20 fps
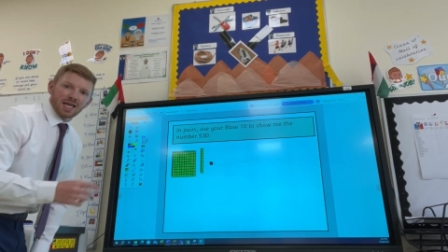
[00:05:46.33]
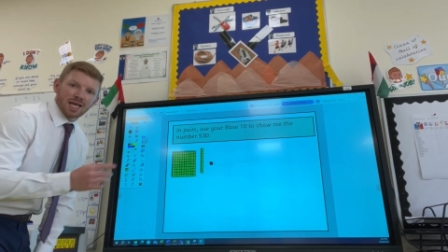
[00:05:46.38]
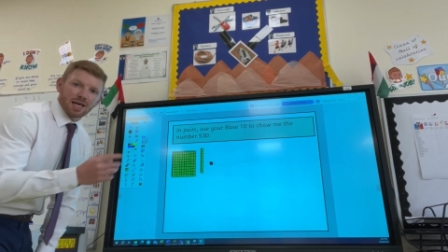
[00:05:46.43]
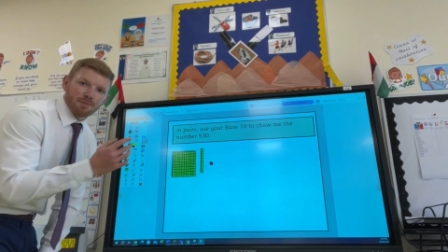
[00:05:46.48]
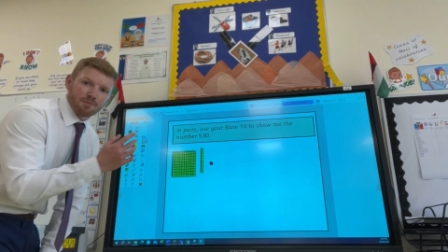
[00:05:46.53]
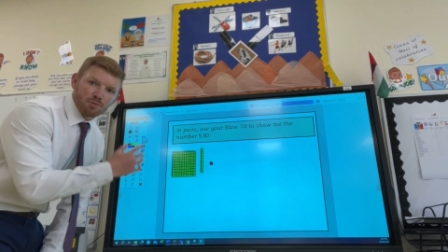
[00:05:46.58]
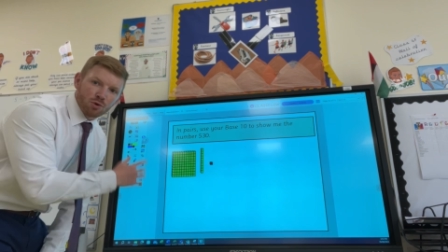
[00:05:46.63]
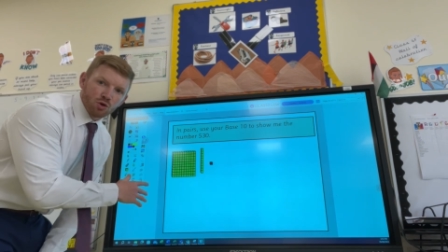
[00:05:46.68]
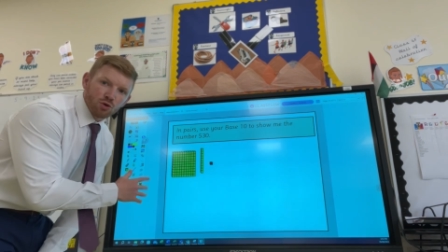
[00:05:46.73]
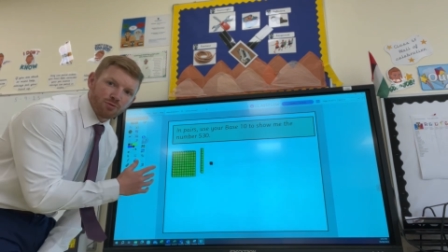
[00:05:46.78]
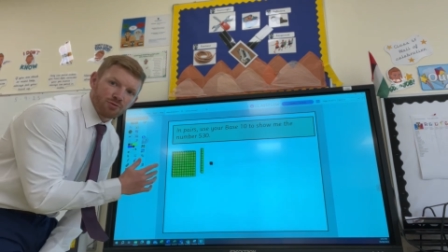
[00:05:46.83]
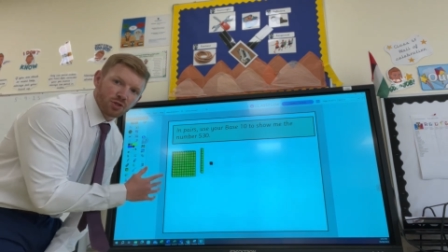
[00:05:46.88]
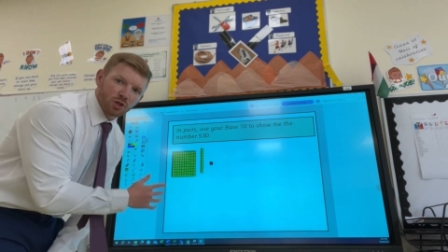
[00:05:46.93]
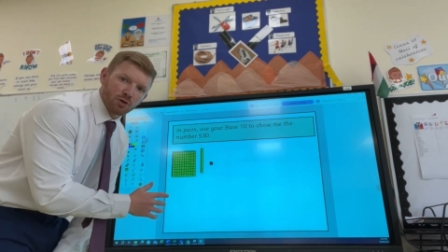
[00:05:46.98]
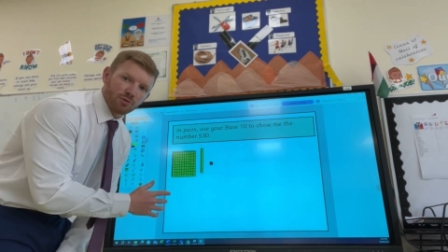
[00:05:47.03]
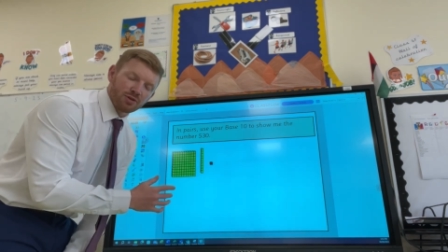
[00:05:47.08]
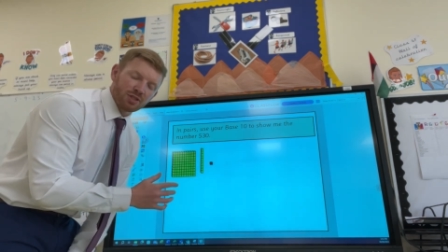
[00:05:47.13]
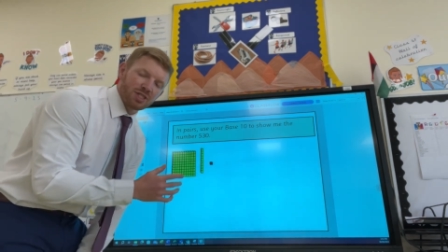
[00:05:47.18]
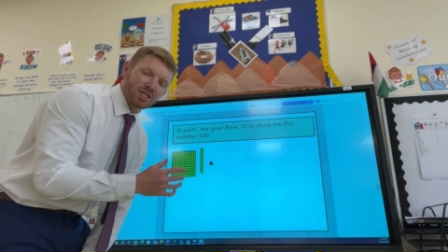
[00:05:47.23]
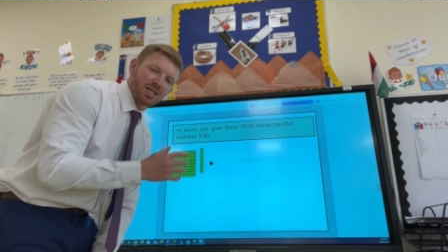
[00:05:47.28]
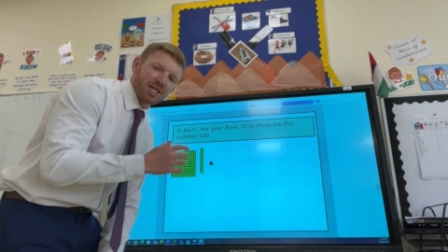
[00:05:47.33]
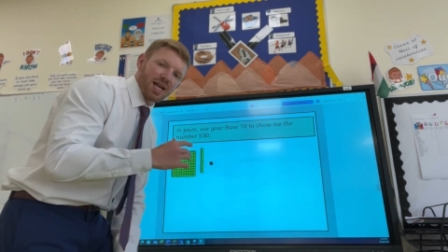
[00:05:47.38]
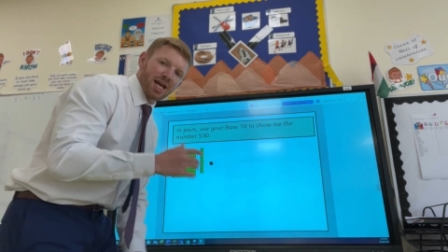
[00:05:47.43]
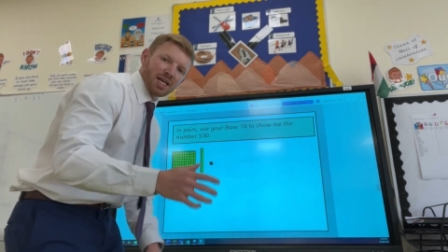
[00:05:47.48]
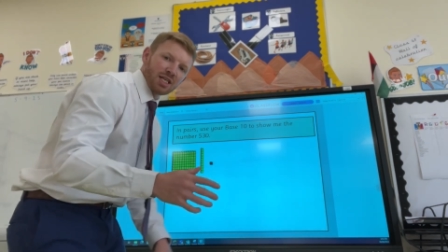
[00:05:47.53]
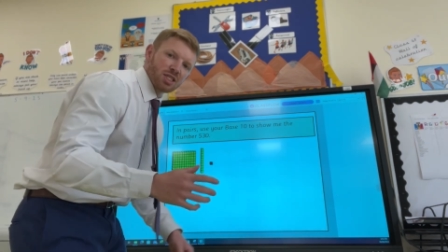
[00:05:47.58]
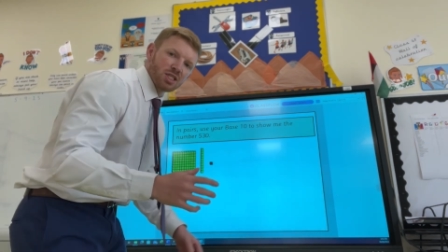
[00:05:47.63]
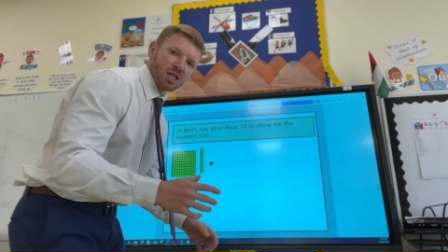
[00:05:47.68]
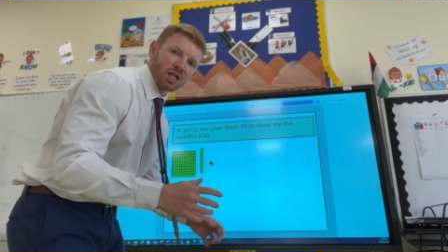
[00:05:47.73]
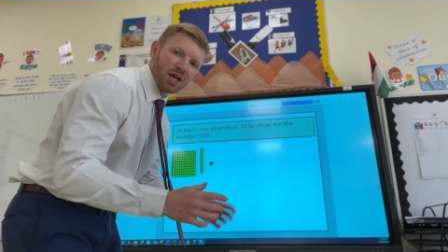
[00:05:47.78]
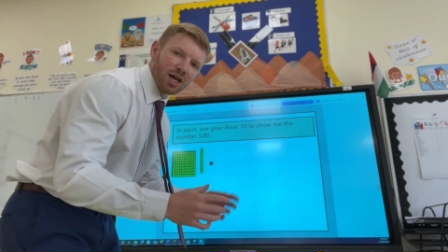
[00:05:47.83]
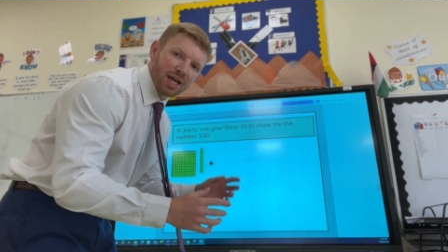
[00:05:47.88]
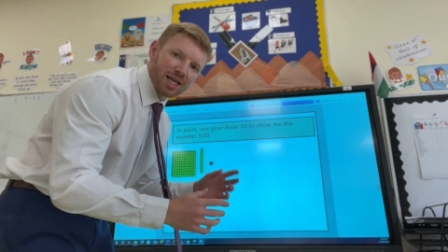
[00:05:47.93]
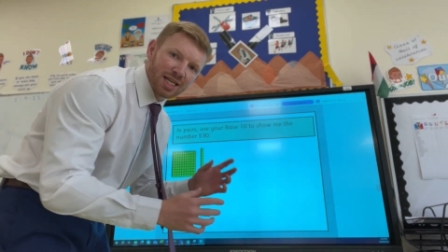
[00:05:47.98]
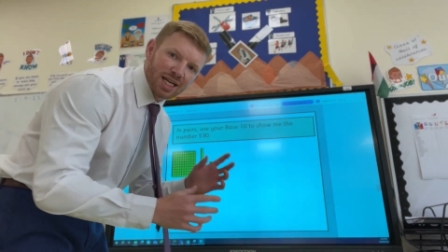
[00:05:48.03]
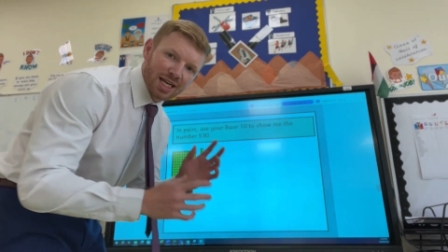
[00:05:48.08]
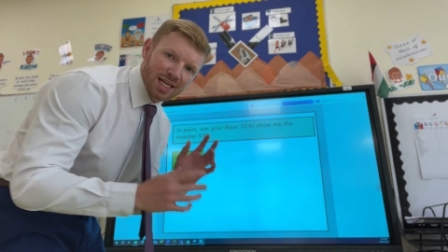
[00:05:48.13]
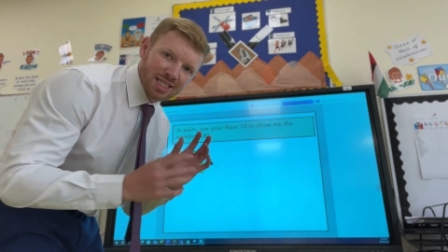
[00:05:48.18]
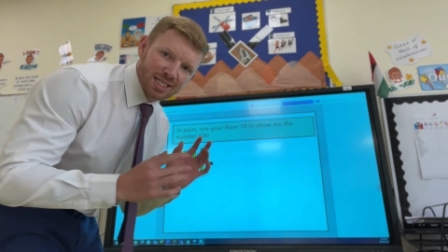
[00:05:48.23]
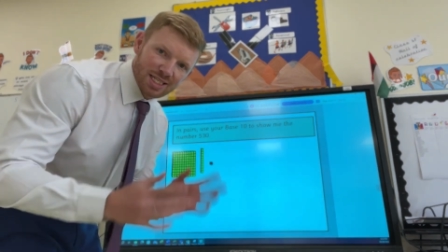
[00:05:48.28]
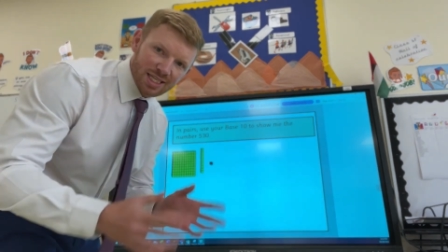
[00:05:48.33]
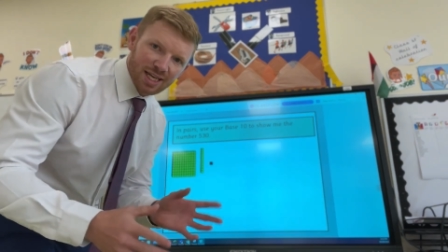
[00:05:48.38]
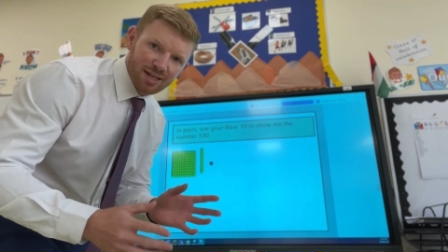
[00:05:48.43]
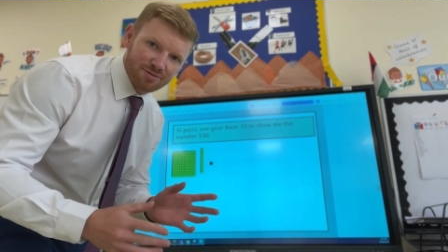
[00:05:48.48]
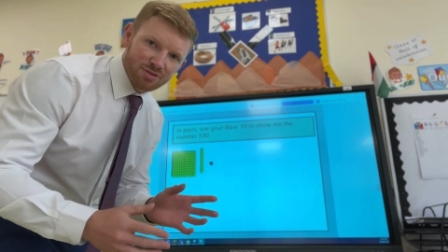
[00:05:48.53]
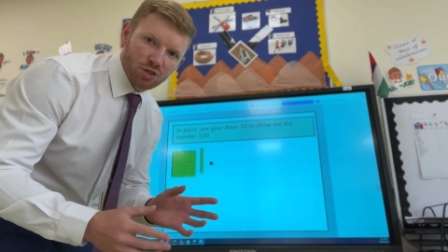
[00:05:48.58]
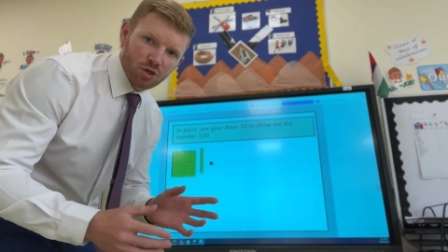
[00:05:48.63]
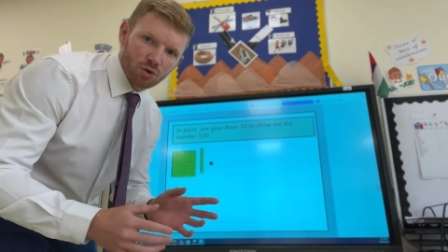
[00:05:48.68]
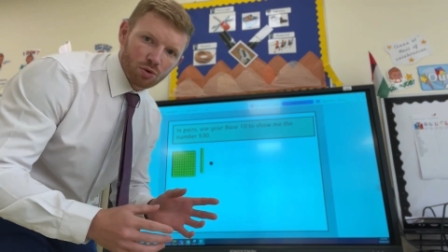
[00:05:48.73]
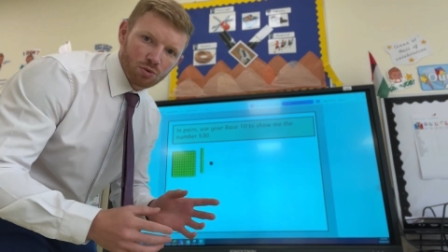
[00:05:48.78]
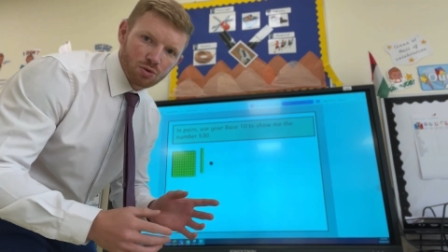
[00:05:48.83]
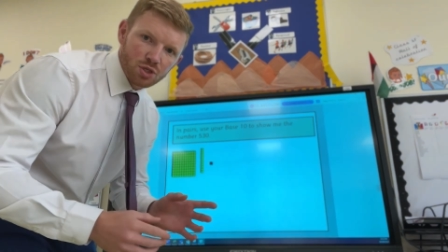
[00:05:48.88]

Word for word: it moves over to the next slide and it saves it all.